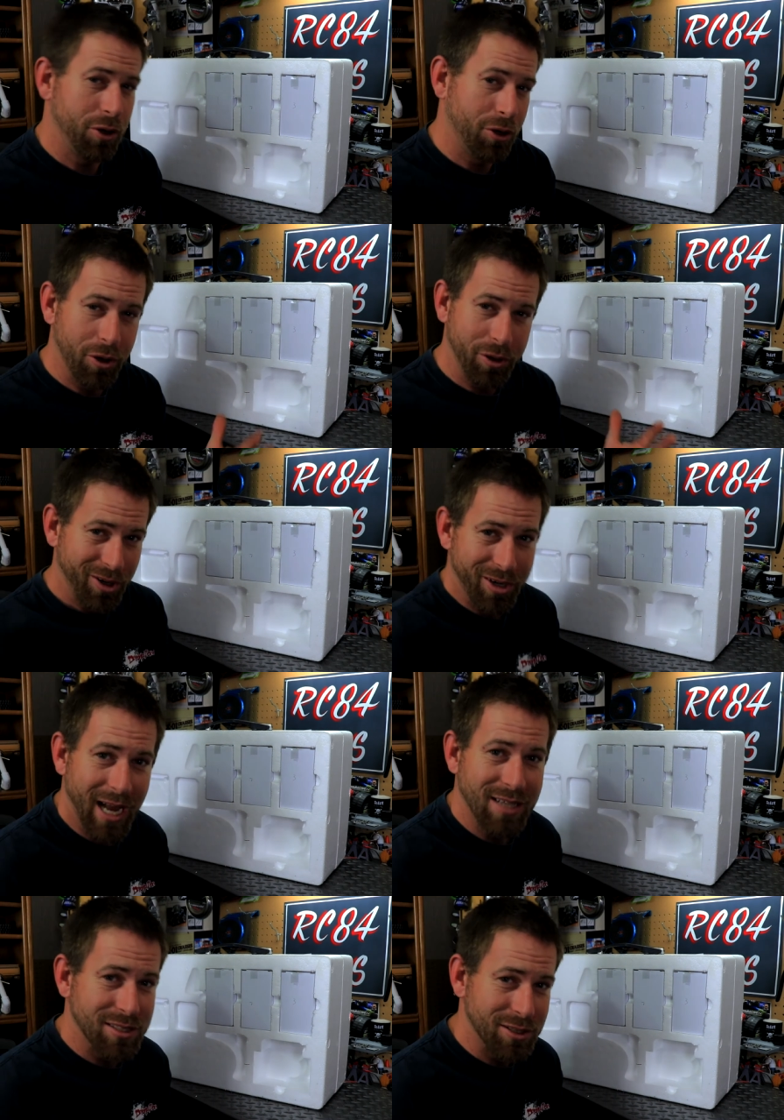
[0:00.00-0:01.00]
Your, your
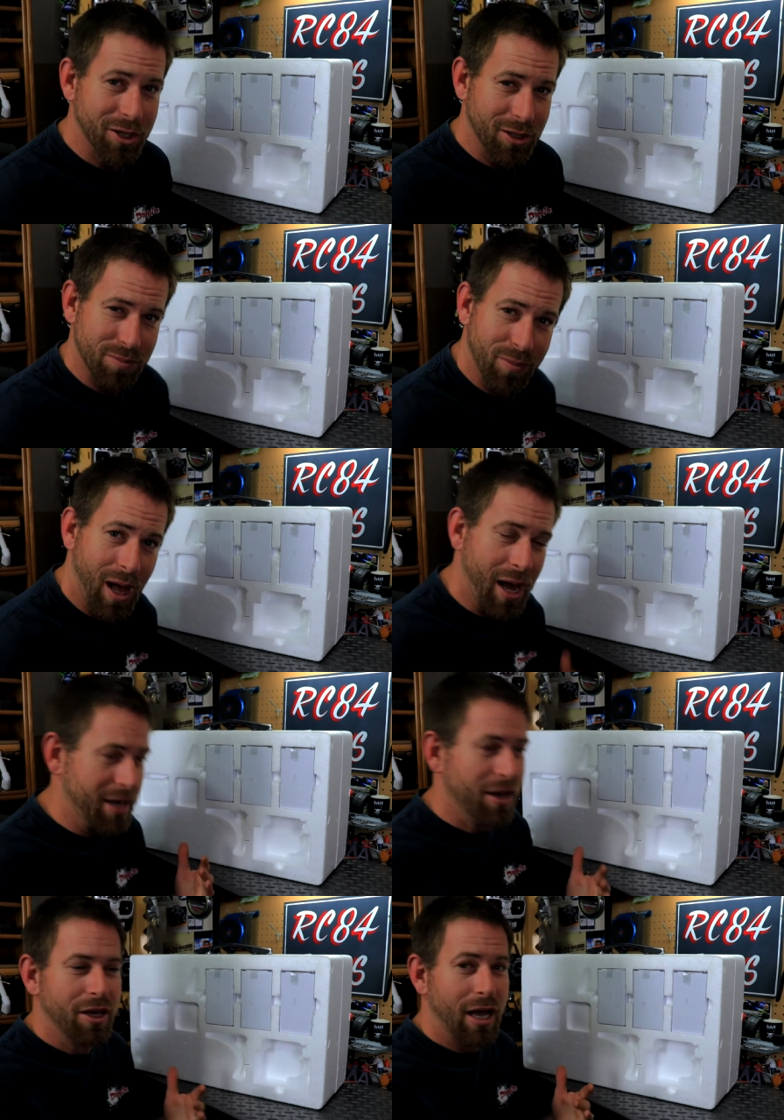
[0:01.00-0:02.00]
guess is good as mine.
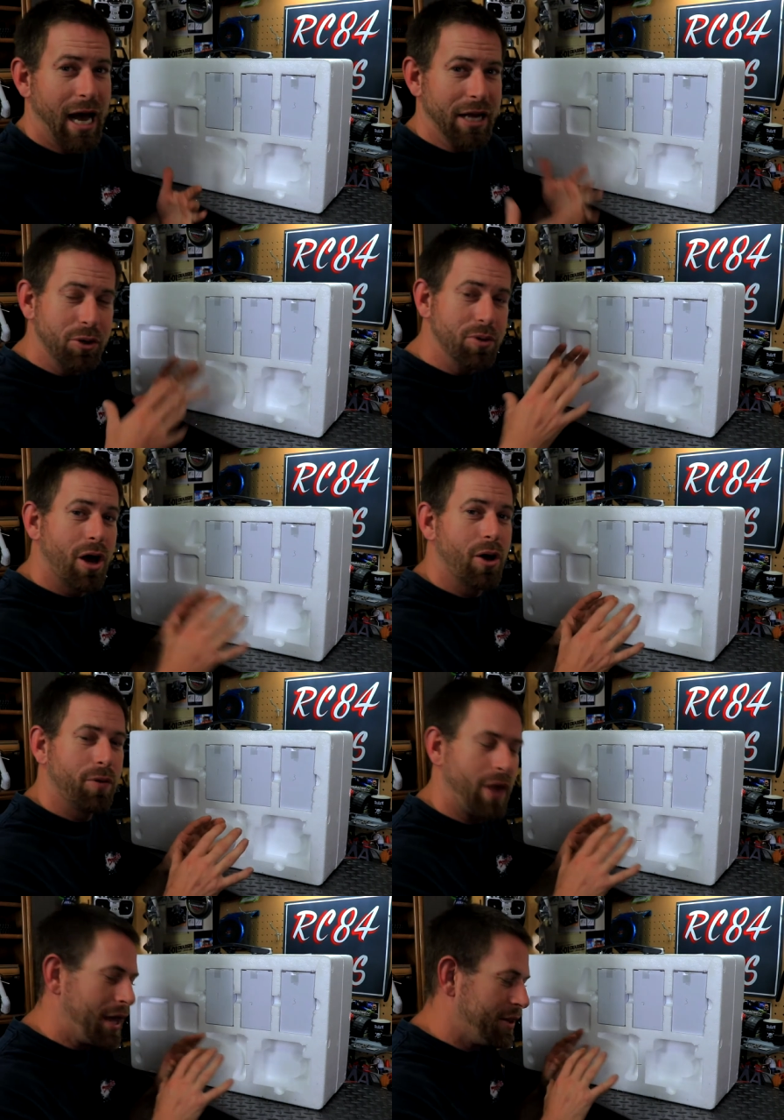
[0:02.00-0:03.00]
I do know
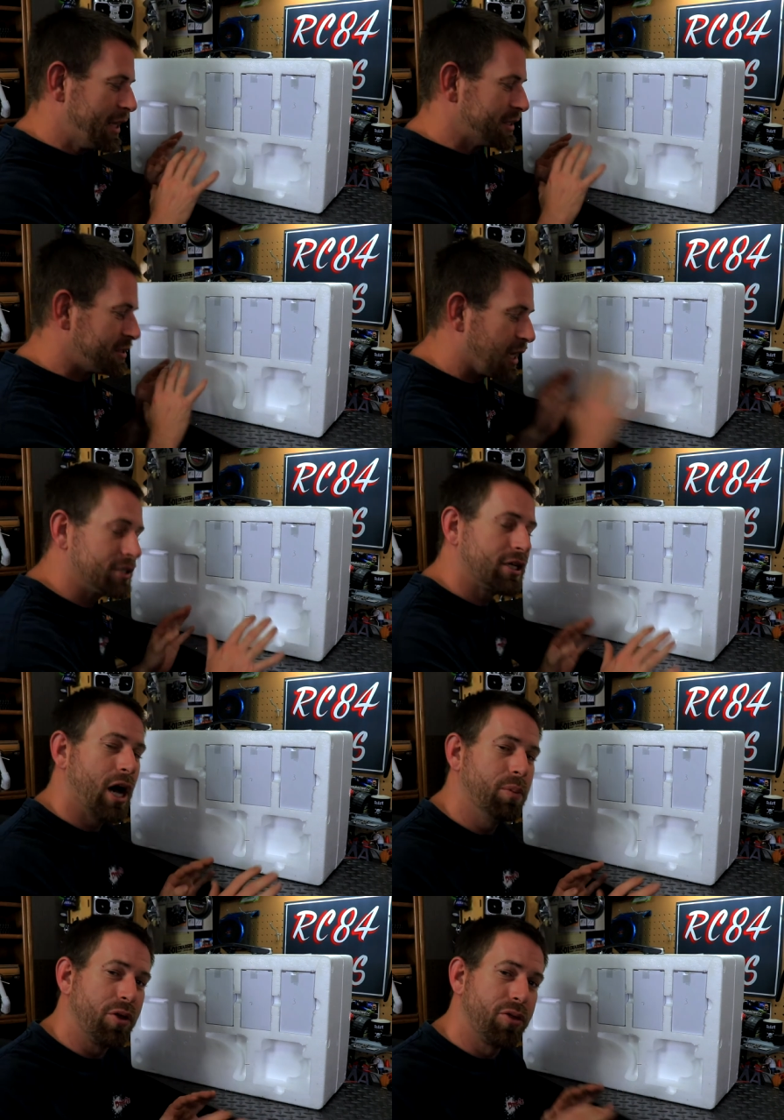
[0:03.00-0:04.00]
that this does
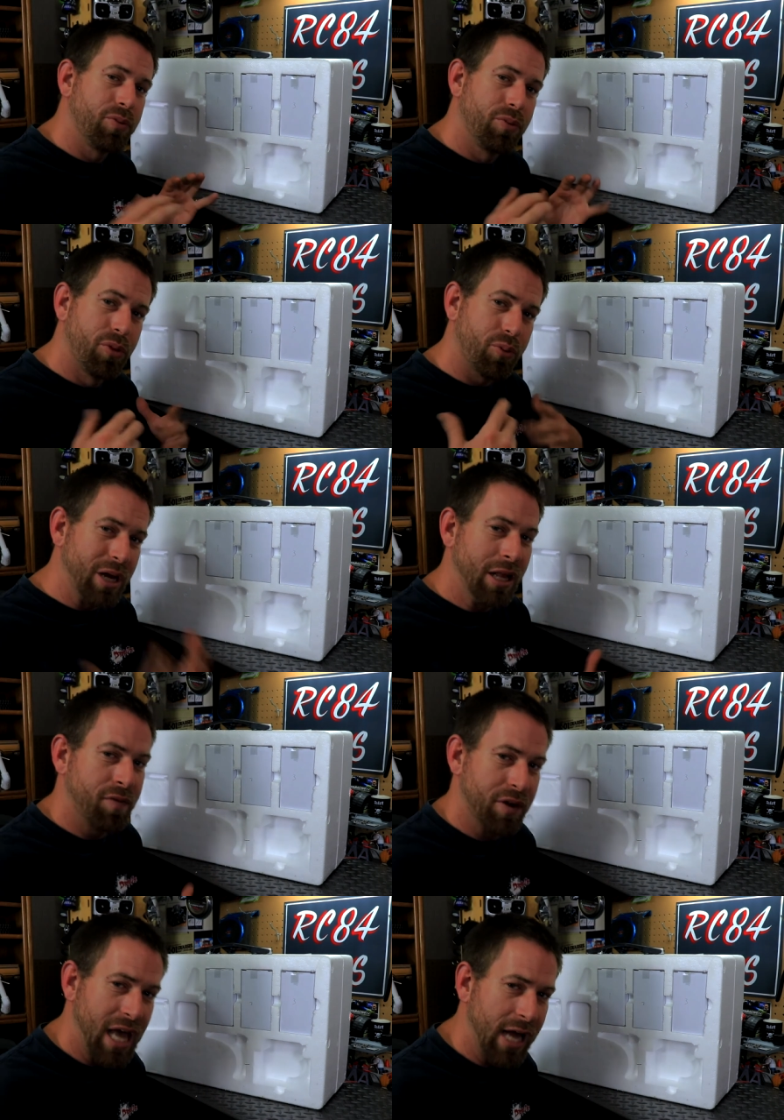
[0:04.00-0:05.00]
come with three
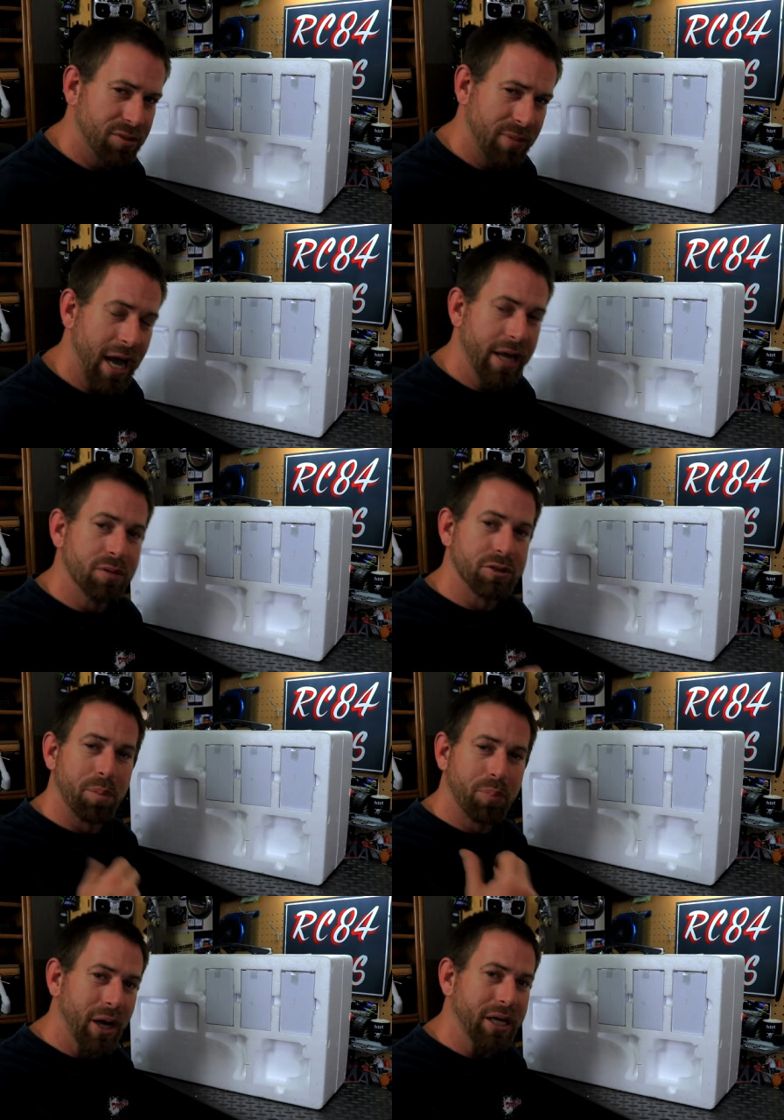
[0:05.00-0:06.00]
different attachment items, the
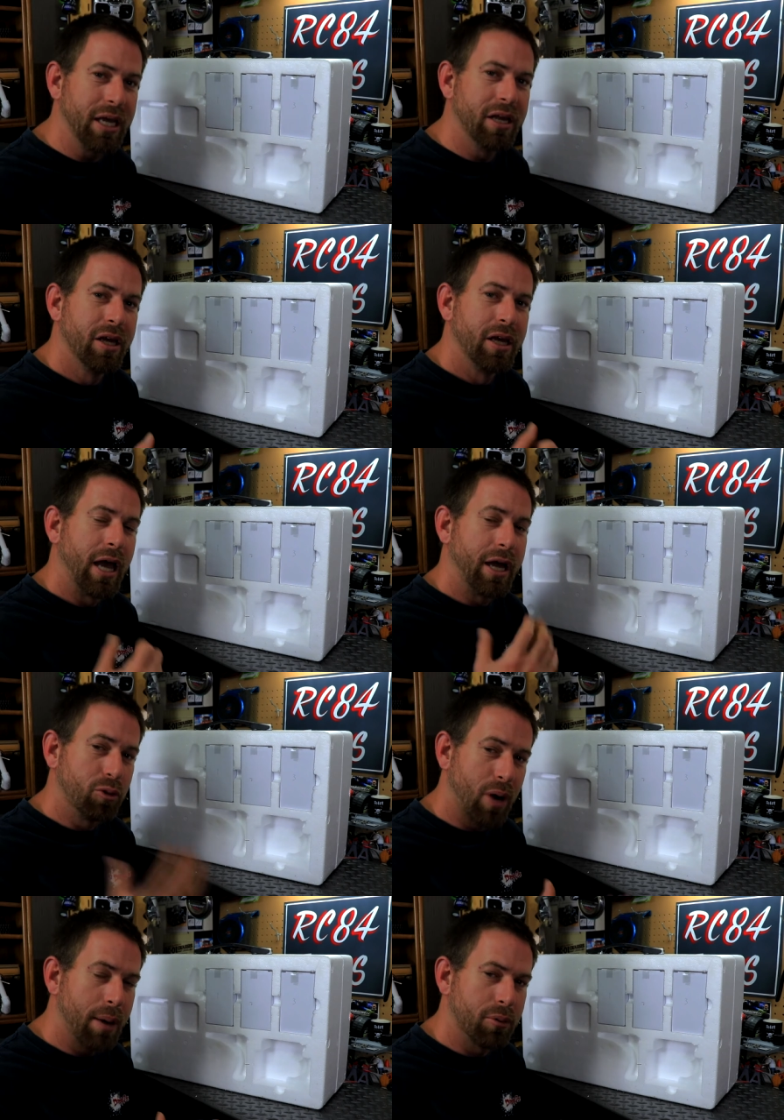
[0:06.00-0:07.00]
bucket, a
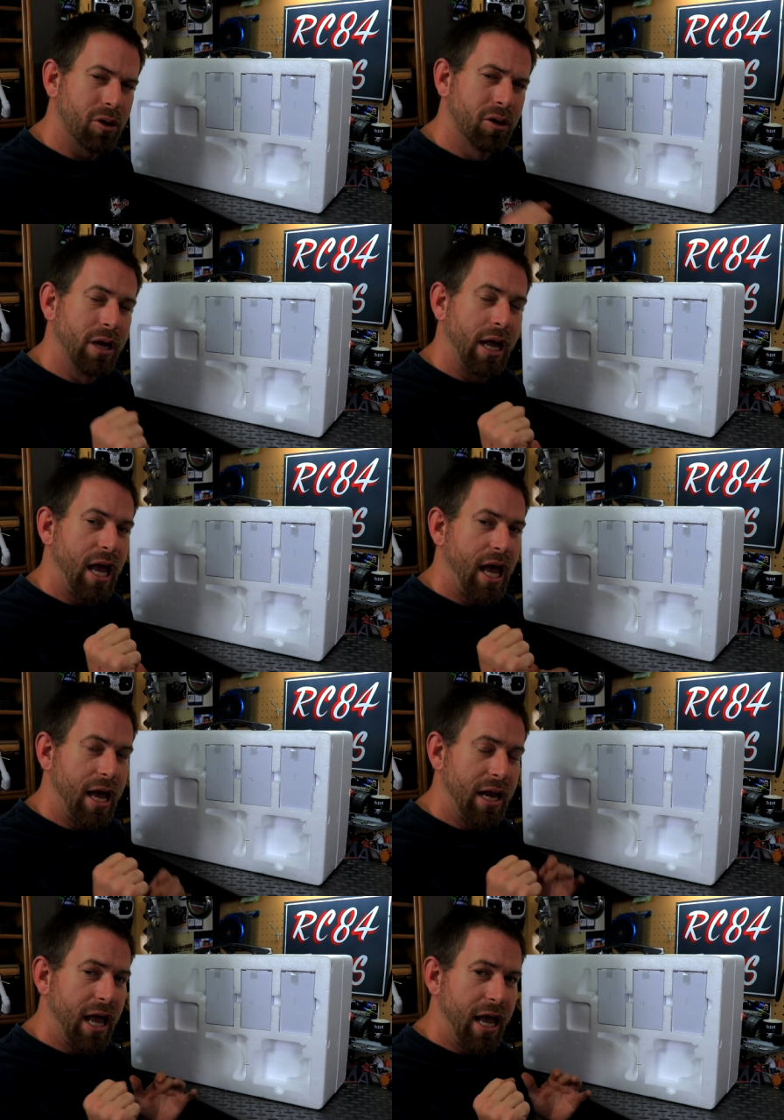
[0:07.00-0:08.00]
grabbler,
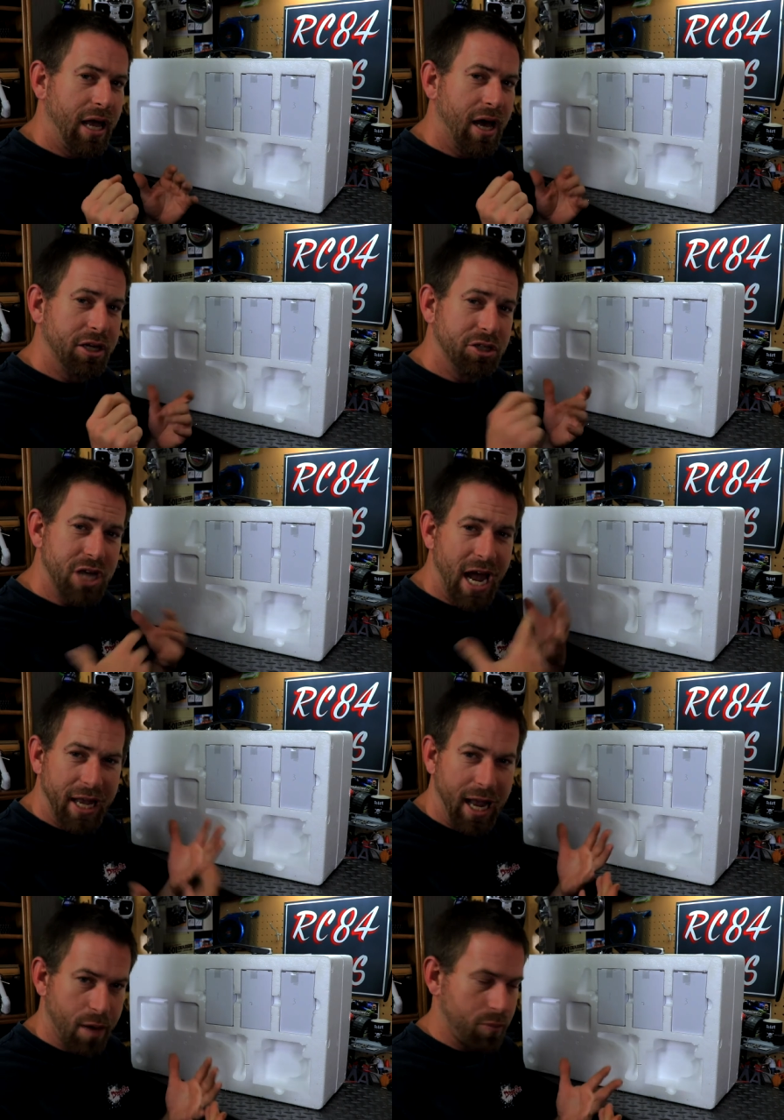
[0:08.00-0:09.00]
and a uh,
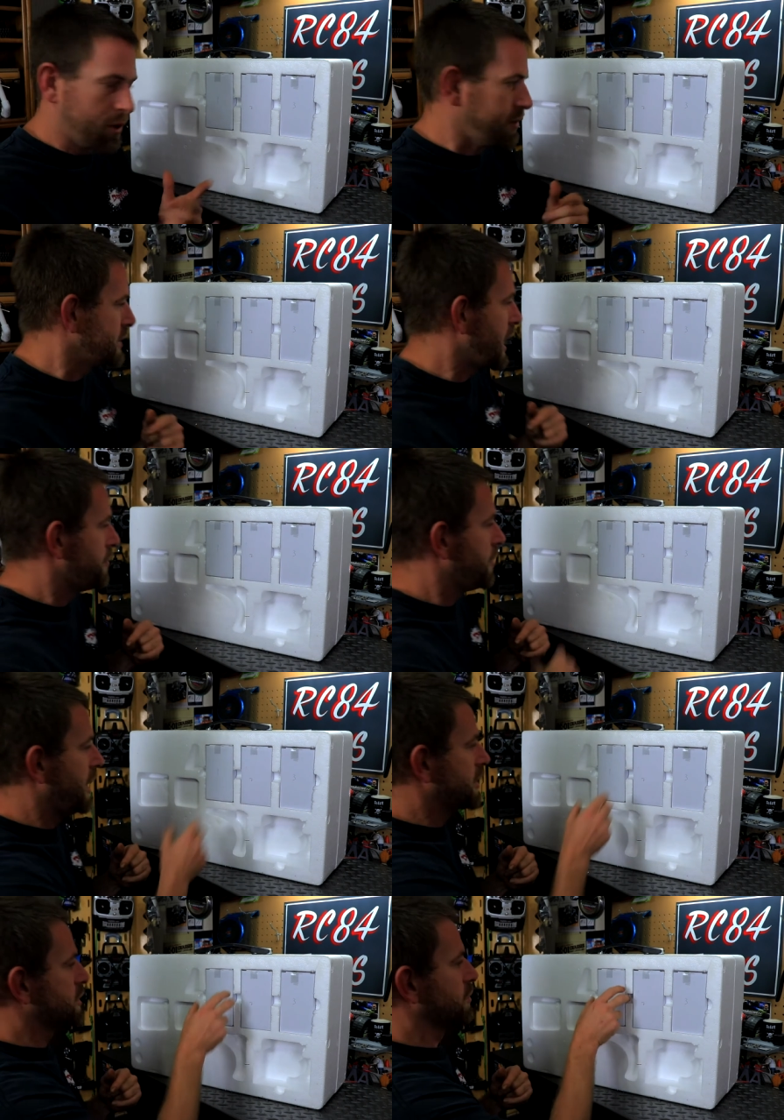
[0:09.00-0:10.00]
jackhammer type
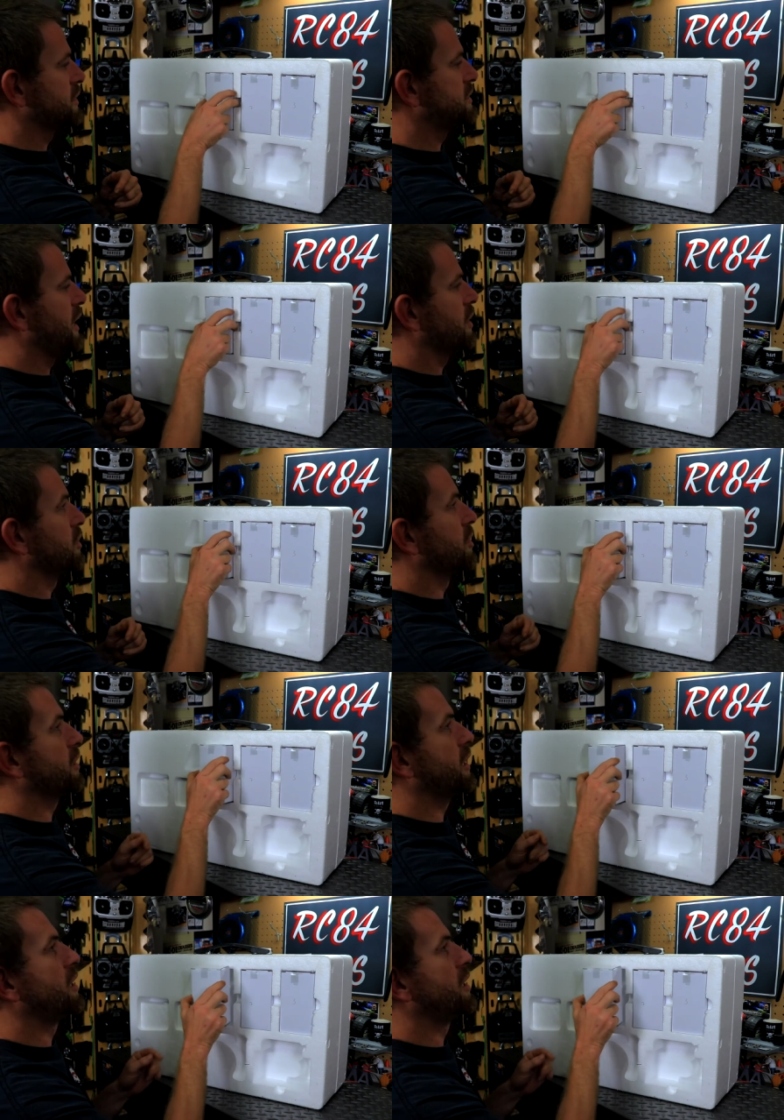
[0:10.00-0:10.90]
thing. So let's take a look